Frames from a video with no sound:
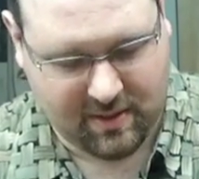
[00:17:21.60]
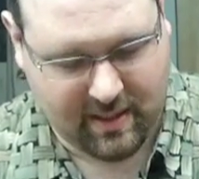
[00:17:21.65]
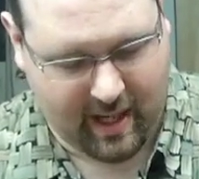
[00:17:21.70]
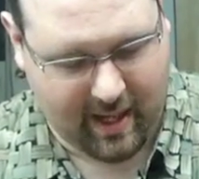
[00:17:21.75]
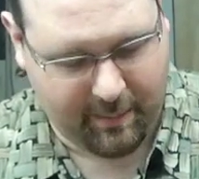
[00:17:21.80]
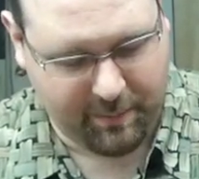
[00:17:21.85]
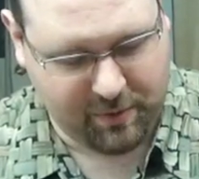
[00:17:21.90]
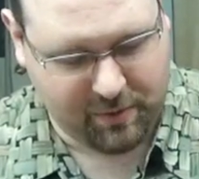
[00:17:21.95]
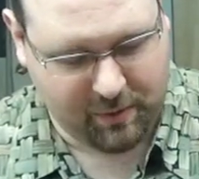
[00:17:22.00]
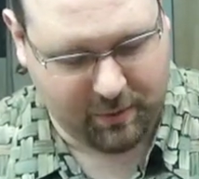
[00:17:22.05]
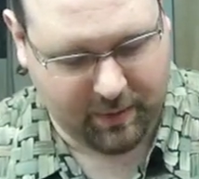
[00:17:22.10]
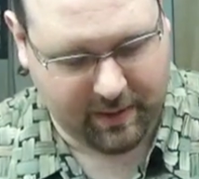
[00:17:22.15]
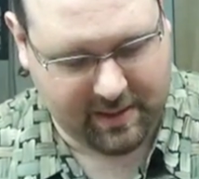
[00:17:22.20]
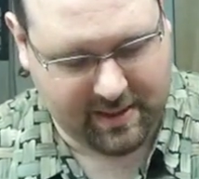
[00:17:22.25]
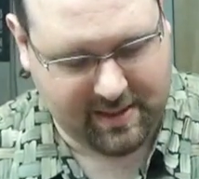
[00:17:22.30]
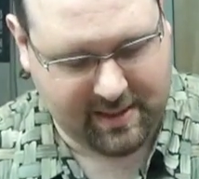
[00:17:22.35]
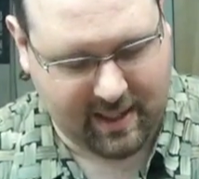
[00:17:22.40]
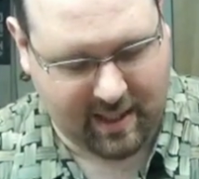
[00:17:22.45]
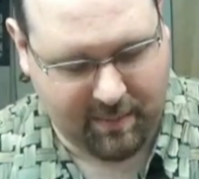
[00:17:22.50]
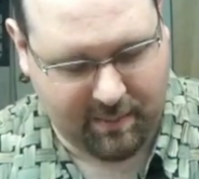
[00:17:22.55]
absolutely
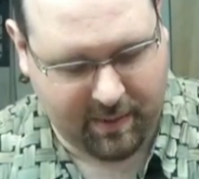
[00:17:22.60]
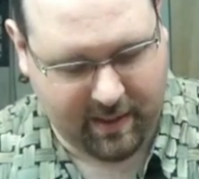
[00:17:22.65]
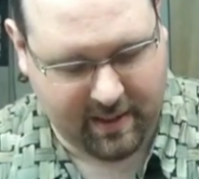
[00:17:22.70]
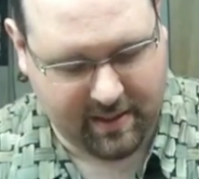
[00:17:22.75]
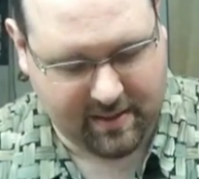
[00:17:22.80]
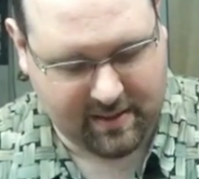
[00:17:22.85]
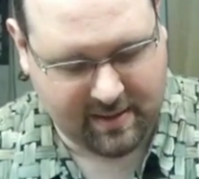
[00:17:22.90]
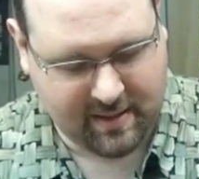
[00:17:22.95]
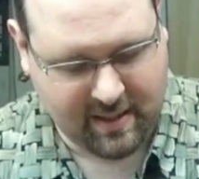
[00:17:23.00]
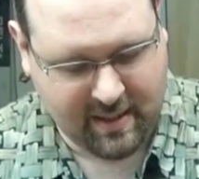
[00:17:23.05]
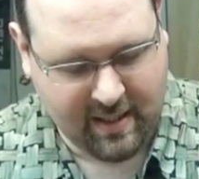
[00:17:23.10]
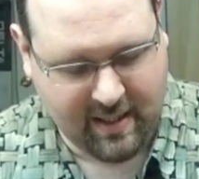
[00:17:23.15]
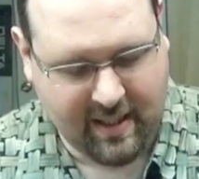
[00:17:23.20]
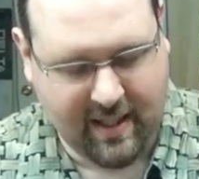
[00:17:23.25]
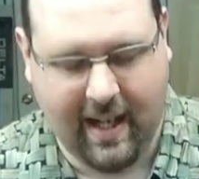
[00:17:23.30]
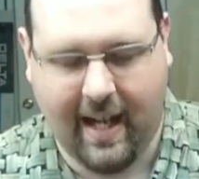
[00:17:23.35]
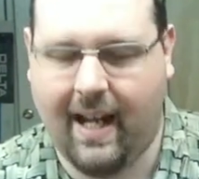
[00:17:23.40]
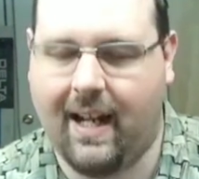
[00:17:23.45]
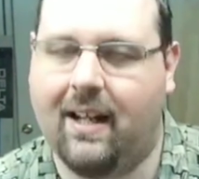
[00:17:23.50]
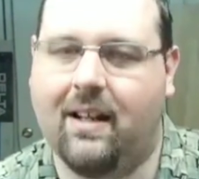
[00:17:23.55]
seamless,
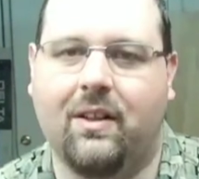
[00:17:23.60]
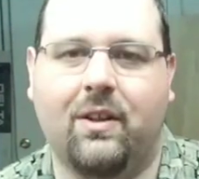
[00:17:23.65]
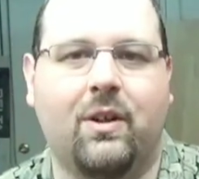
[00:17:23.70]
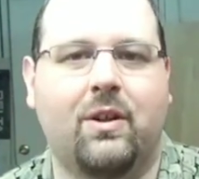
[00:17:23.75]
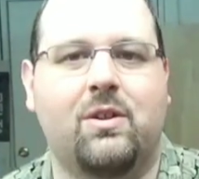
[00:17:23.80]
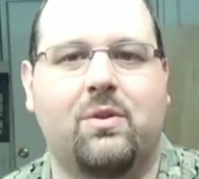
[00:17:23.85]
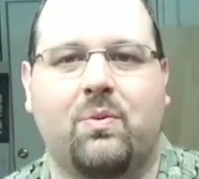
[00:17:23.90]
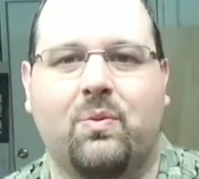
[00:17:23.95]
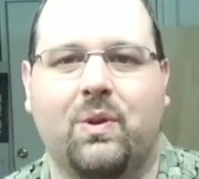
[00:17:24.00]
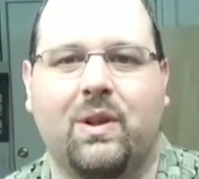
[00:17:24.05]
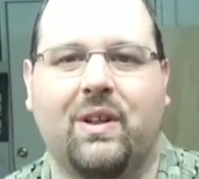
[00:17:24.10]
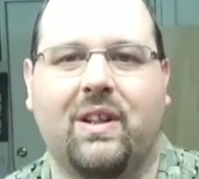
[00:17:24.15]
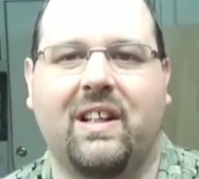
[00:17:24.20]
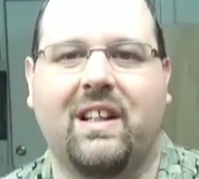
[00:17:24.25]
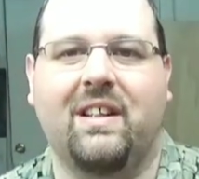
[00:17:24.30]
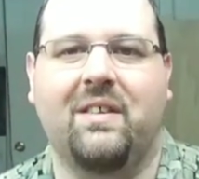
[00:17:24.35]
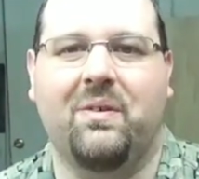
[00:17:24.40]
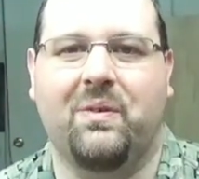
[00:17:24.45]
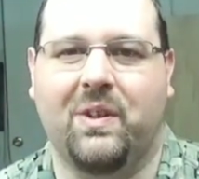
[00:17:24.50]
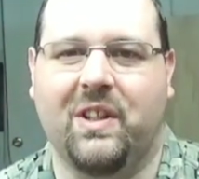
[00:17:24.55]
and it looks
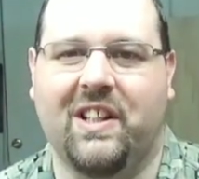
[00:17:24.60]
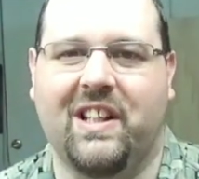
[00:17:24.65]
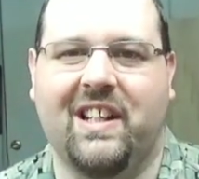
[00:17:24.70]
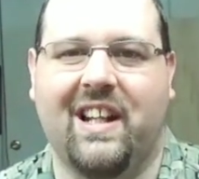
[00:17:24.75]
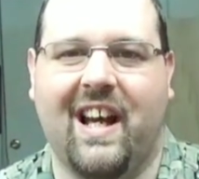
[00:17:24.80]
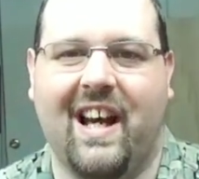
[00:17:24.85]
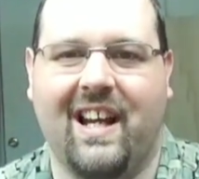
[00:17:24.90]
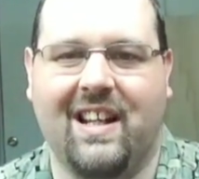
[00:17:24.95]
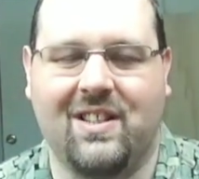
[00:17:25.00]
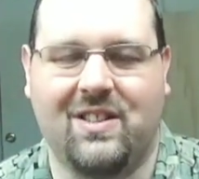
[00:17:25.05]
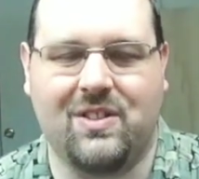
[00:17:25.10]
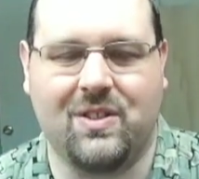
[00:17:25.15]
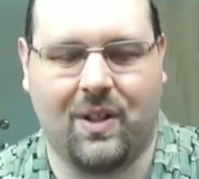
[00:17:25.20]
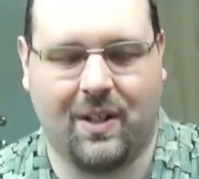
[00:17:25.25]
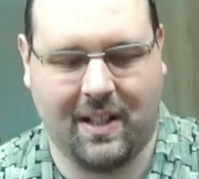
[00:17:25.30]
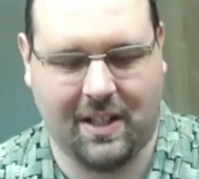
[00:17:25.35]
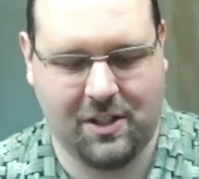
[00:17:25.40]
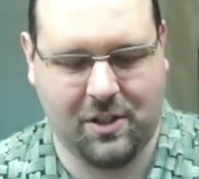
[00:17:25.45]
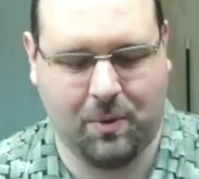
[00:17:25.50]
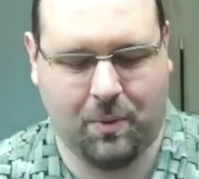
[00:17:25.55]
really, really nice. So
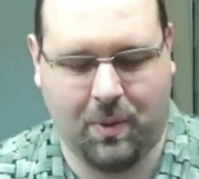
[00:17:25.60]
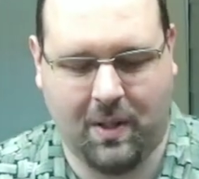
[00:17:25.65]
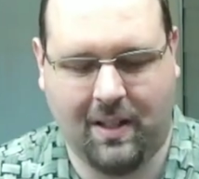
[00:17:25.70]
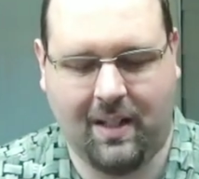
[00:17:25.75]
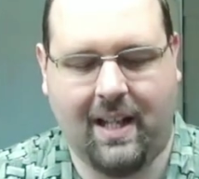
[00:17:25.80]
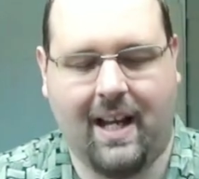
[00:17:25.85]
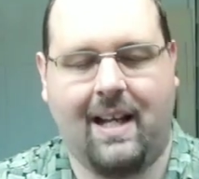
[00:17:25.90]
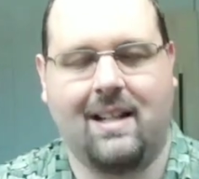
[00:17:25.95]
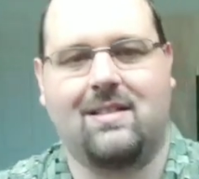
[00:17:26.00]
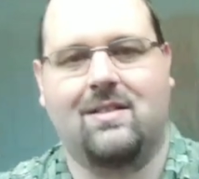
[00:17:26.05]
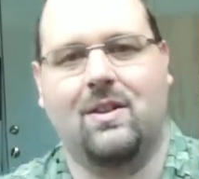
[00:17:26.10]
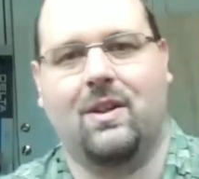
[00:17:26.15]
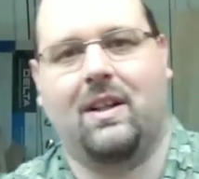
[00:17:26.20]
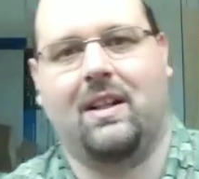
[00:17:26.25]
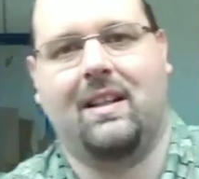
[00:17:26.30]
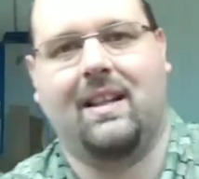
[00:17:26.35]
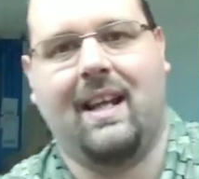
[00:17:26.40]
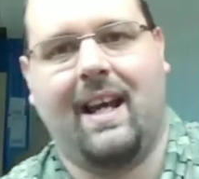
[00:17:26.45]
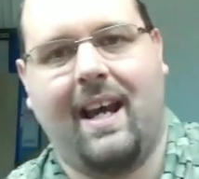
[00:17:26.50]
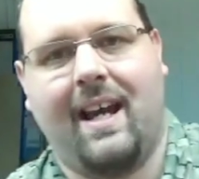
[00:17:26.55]
I'll get you one last look
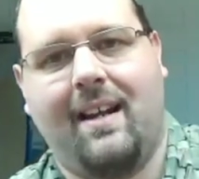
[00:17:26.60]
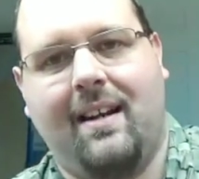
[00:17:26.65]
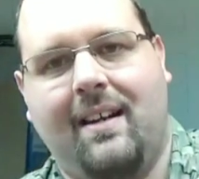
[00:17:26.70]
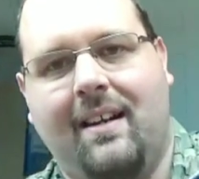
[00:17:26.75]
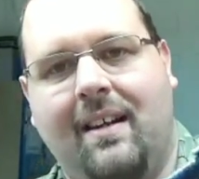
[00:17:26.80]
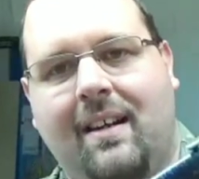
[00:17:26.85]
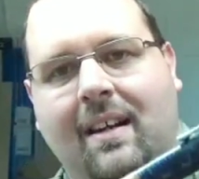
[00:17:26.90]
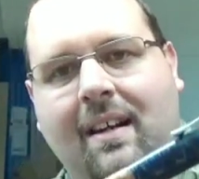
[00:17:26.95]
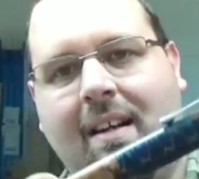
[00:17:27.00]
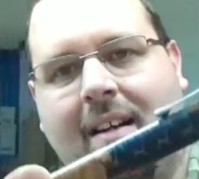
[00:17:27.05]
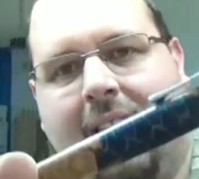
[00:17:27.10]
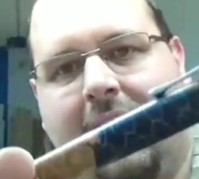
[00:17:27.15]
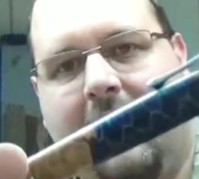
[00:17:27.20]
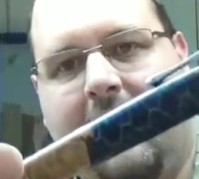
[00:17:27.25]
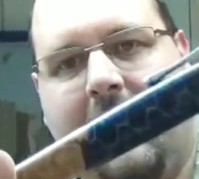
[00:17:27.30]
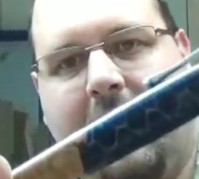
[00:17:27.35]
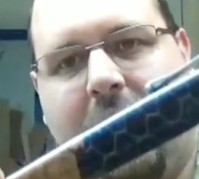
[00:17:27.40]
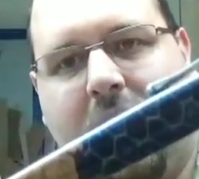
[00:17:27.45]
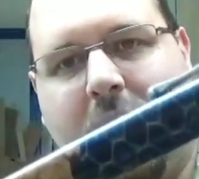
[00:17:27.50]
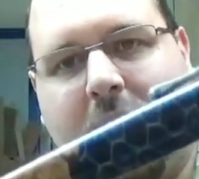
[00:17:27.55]
at that,
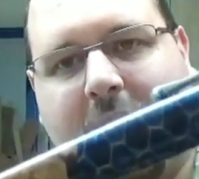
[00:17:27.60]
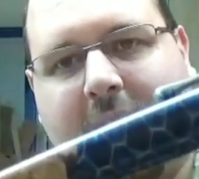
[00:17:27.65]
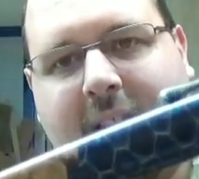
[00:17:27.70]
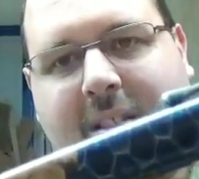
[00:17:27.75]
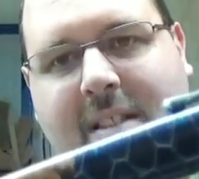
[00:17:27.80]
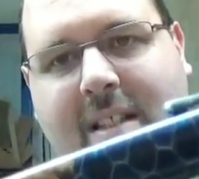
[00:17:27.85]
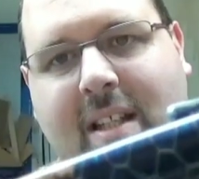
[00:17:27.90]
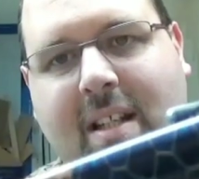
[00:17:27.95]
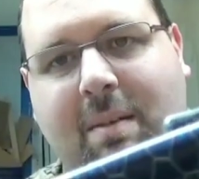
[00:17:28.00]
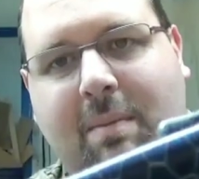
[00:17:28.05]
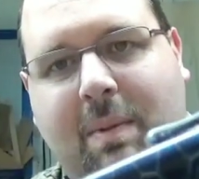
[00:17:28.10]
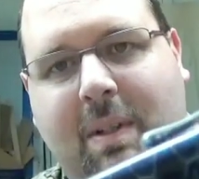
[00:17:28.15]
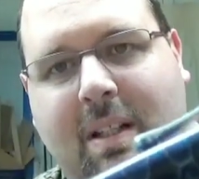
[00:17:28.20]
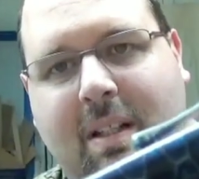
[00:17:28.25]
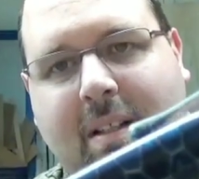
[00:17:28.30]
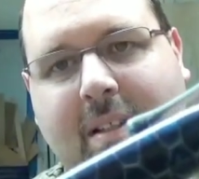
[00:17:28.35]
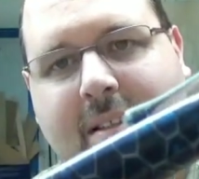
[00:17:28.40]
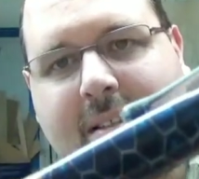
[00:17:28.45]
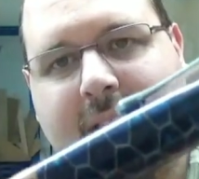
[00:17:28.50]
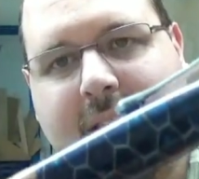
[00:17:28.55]
if you can see it,
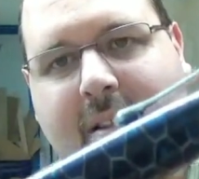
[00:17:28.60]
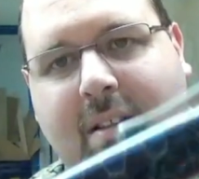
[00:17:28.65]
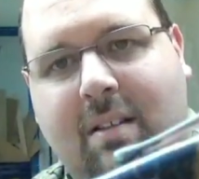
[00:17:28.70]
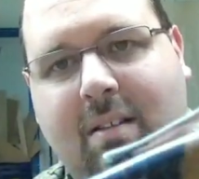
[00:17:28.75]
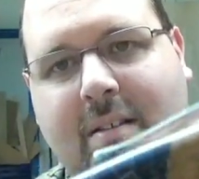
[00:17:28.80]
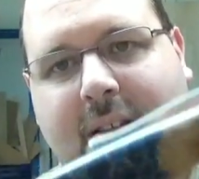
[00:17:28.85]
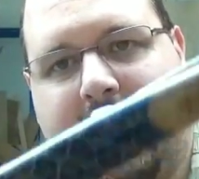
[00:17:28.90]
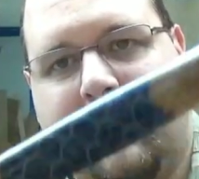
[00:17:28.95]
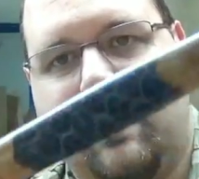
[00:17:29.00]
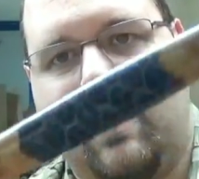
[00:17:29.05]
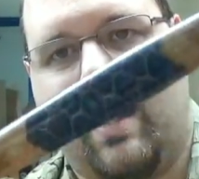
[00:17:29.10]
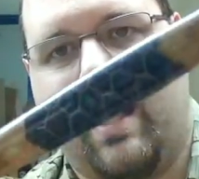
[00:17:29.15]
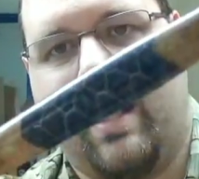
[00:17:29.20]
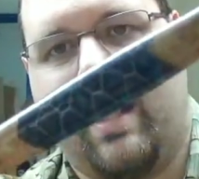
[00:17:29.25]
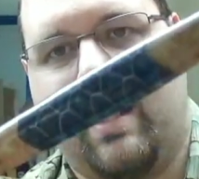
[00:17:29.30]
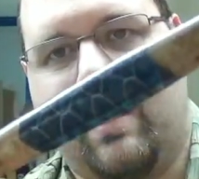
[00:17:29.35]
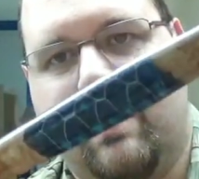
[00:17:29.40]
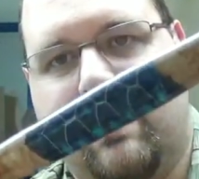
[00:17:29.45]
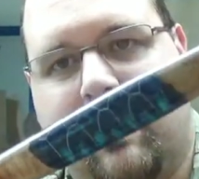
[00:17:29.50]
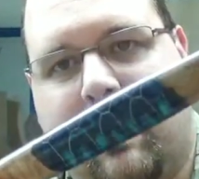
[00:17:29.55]
because, you know,
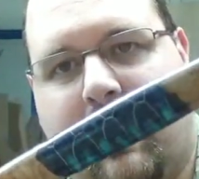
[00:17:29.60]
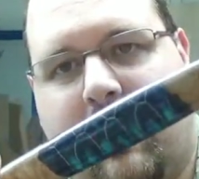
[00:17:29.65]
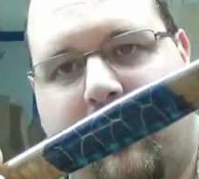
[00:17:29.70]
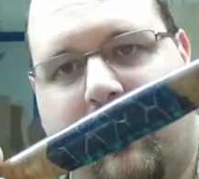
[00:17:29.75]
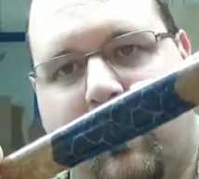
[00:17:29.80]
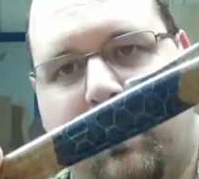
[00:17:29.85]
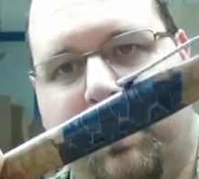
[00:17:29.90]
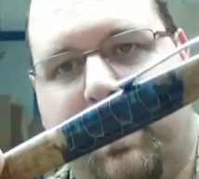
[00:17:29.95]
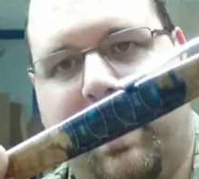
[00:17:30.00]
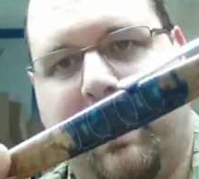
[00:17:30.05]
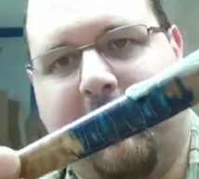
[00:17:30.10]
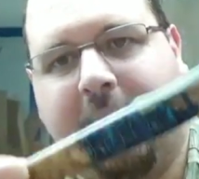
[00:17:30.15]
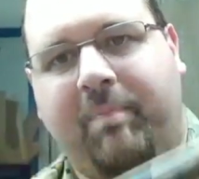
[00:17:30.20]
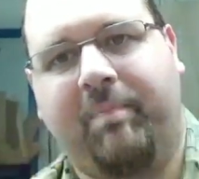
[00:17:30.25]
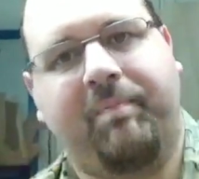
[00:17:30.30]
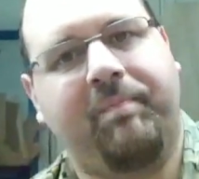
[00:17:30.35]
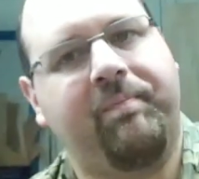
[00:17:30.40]
lighting is awful, but